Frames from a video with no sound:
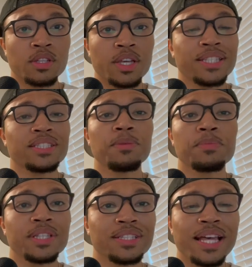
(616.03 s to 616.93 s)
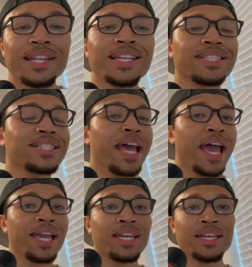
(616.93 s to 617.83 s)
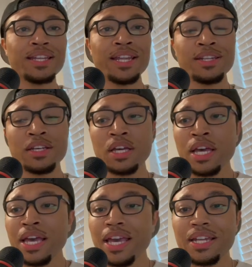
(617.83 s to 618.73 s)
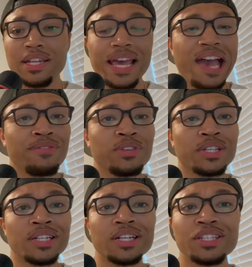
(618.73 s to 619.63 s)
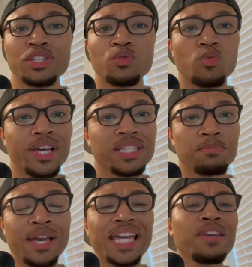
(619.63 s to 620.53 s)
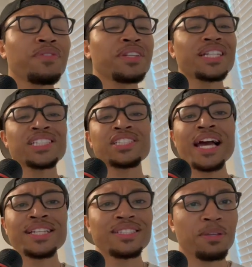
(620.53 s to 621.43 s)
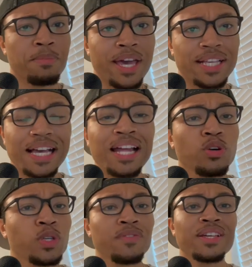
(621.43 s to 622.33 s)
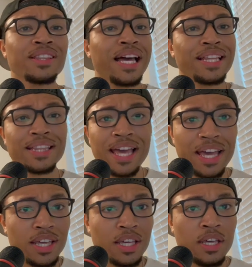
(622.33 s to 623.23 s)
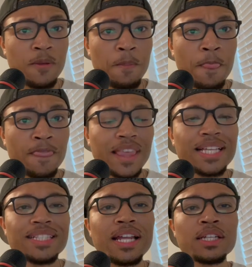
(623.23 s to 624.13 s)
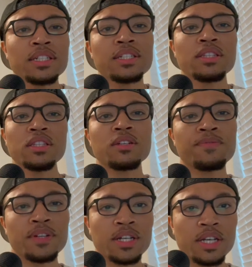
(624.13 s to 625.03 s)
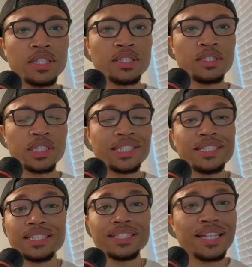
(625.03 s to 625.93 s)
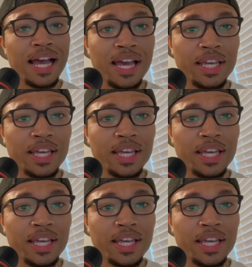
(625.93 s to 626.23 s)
As simple as that. The sagging and the having your gun in your waistband, even the shiesty mask. I don't even like that. It's not a good look for us. It's just not.